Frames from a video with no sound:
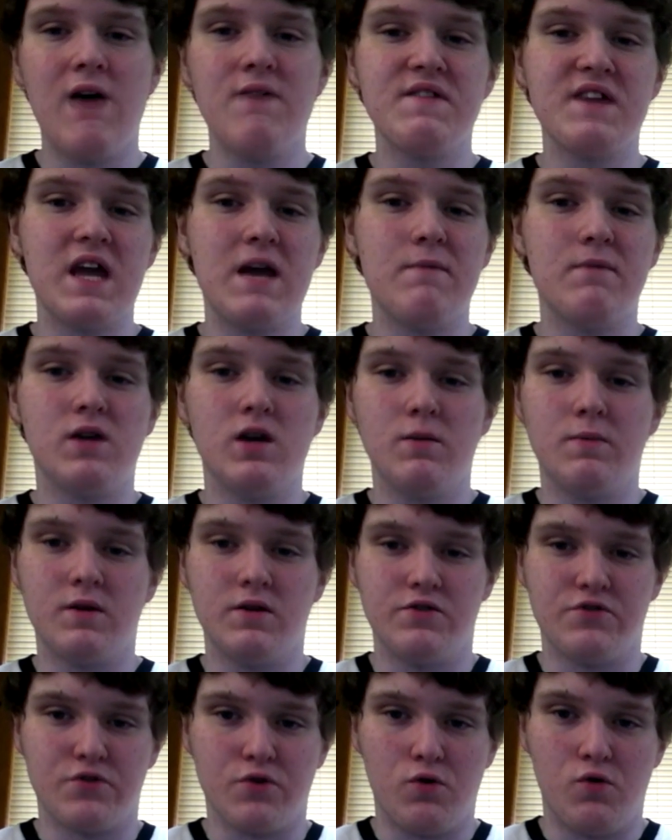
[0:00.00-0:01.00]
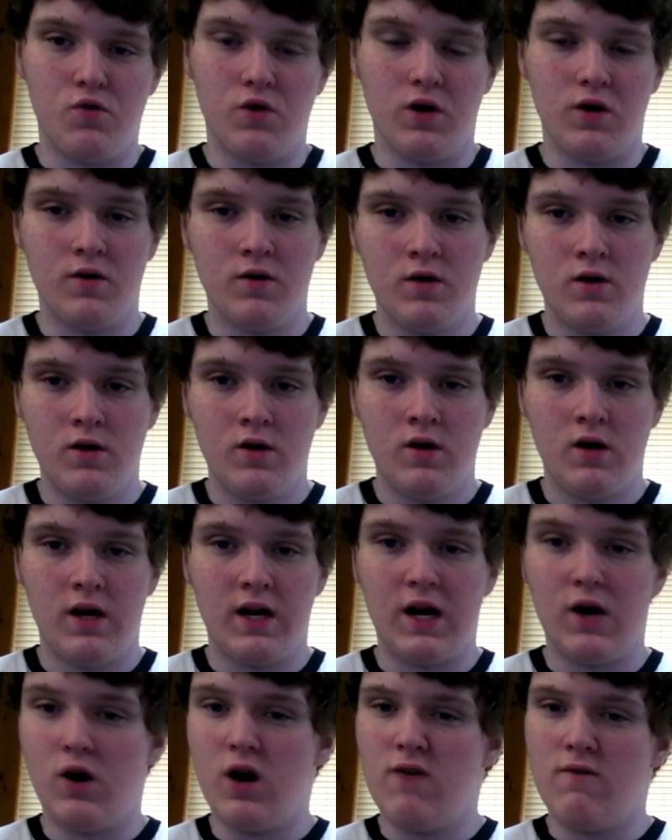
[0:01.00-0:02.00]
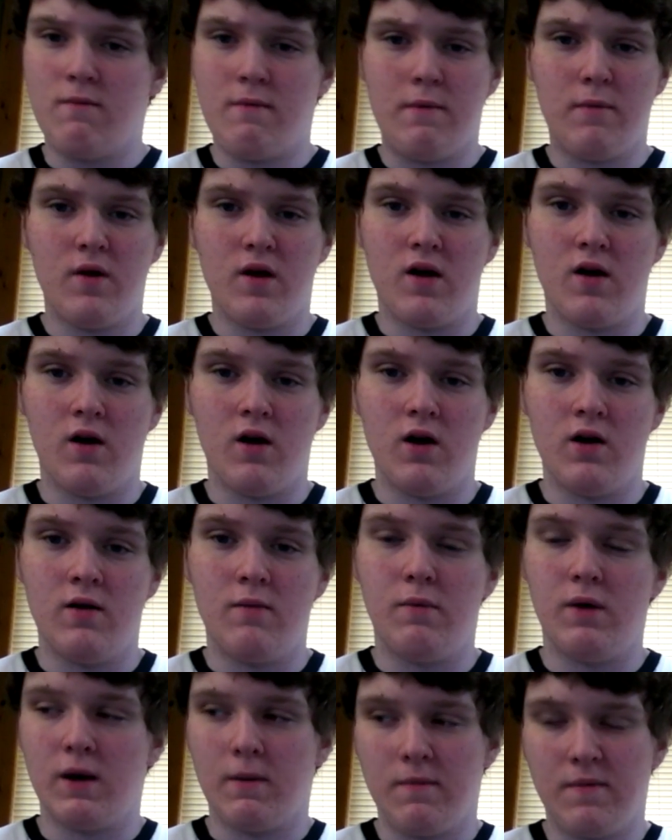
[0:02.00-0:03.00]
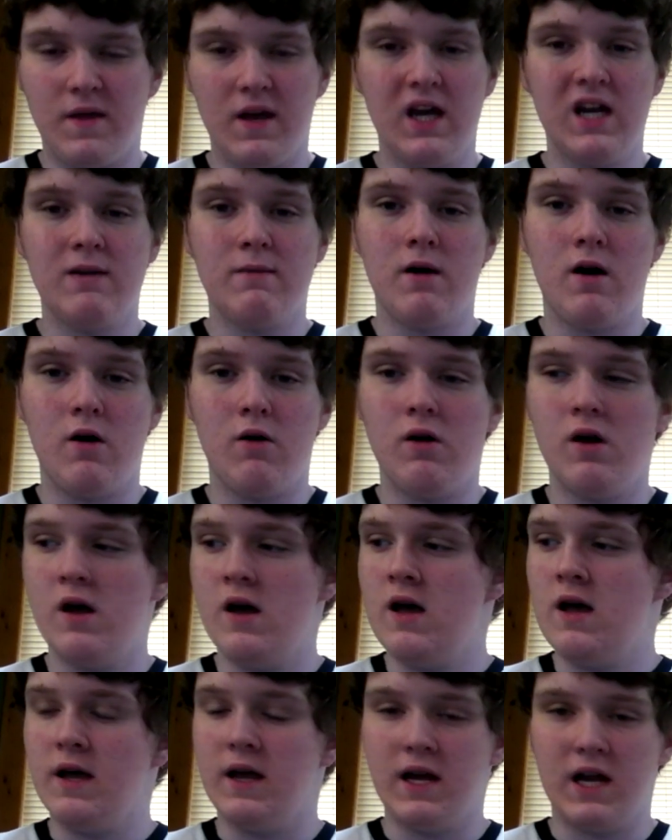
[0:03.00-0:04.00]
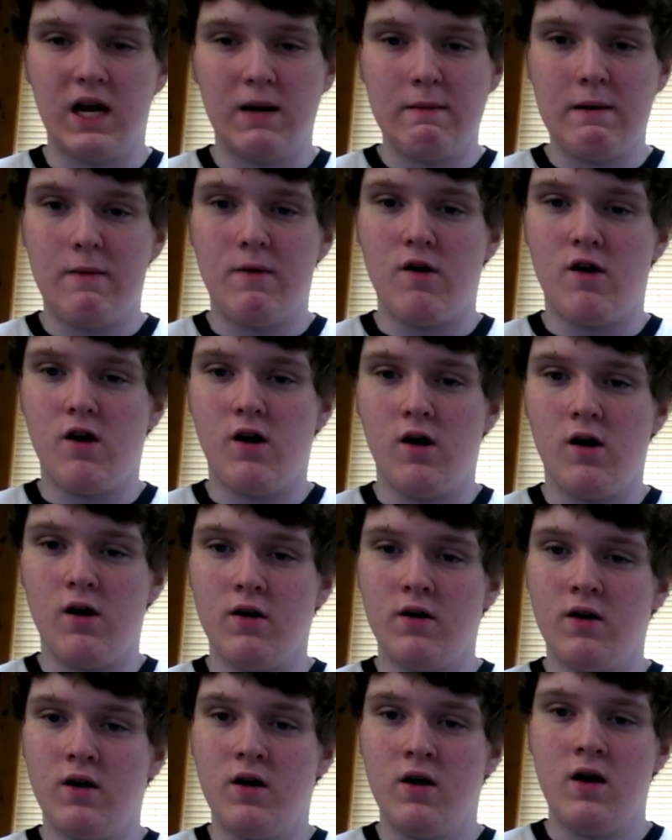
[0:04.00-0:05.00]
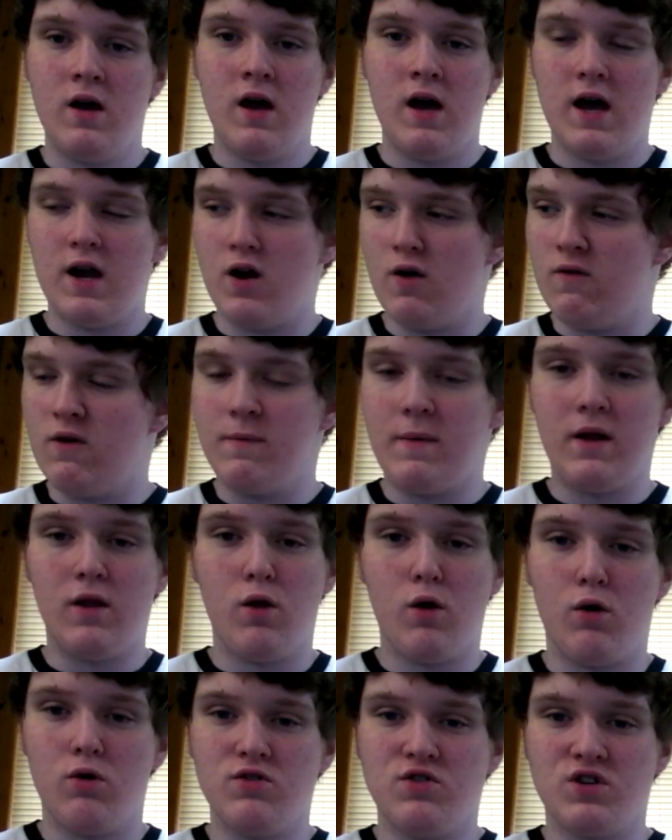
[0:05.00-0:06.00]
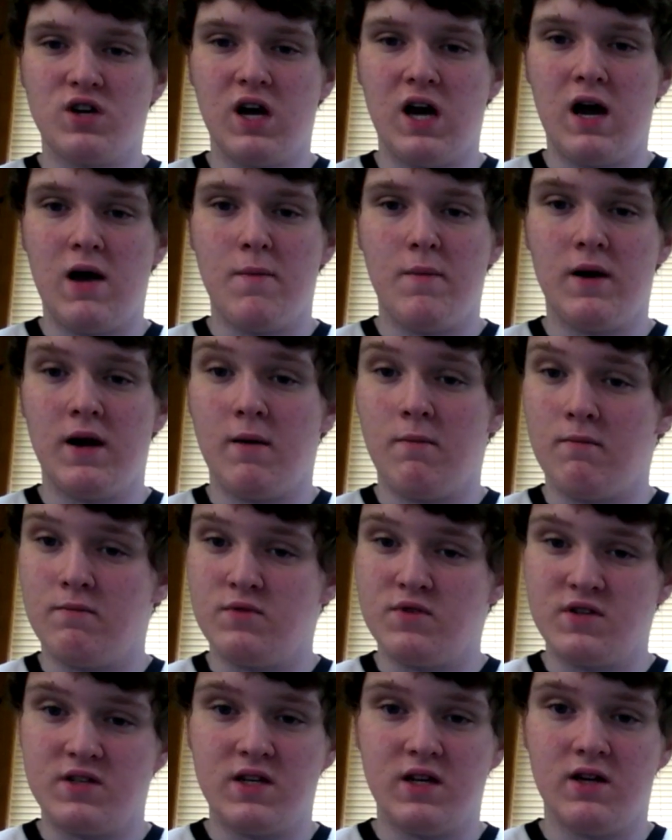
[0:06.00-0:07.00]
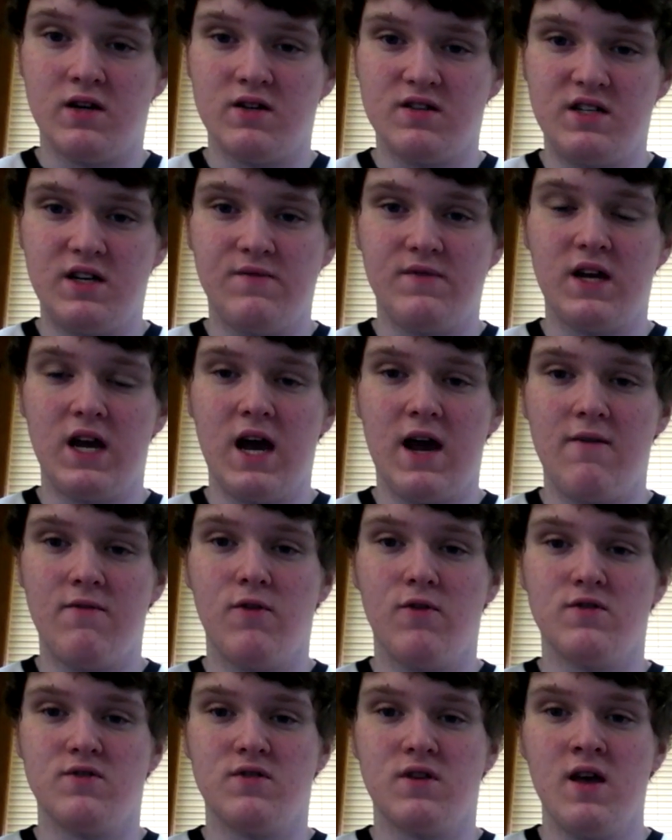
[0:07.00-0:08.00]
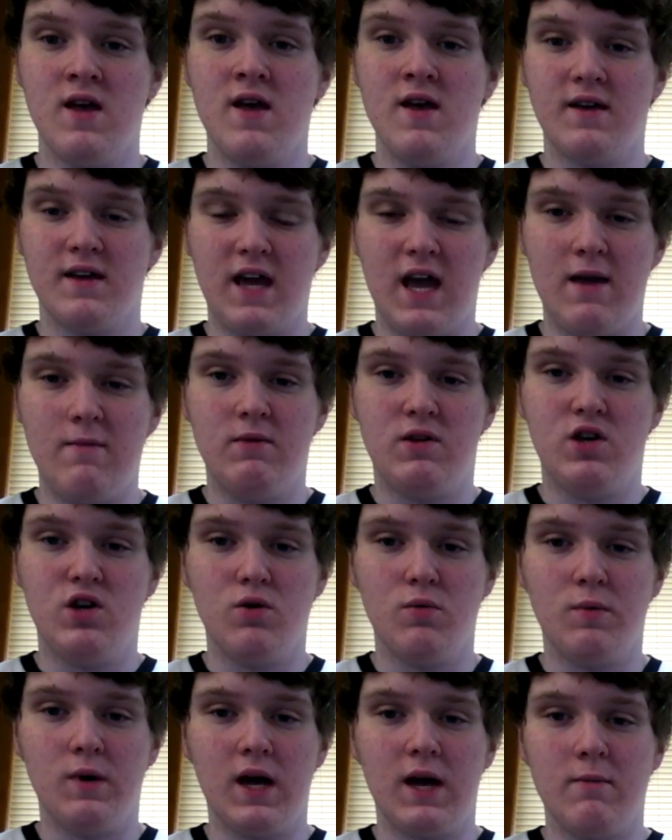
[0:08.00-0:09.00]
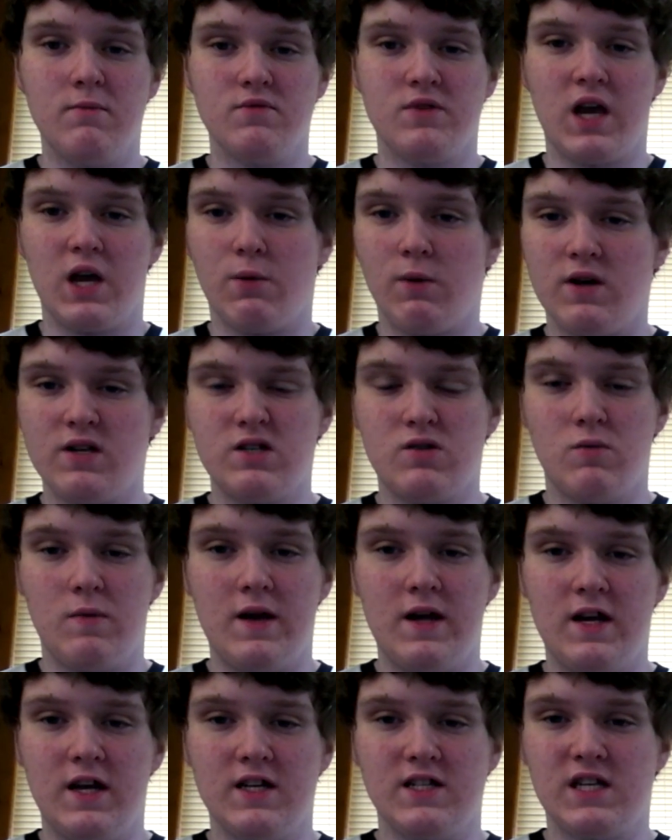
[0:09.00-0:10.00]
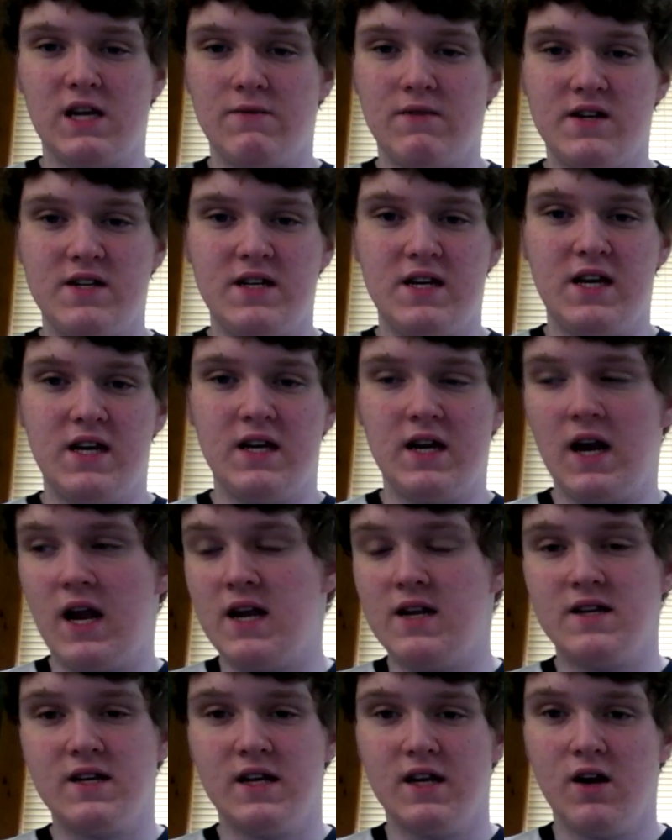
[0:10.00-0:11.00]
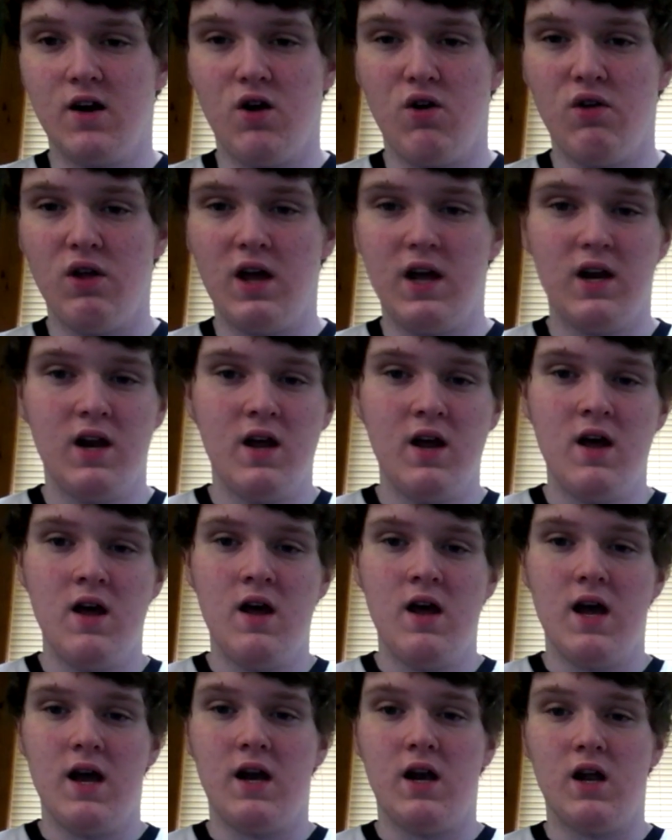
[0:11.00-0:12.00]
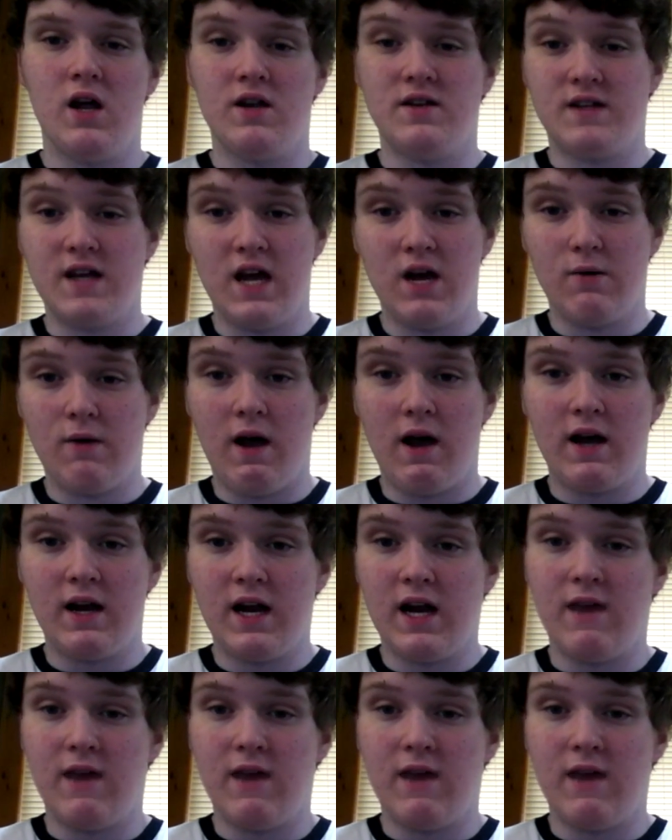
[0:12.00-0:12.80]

a GameCube controller, and I don't have a memory card, but I'm thinking about getting a memory card, heading over to my local shop, and I'm going to see if they have those GameCube games like WrestleMania 17 and 18 and all that, and Day of Reckoning.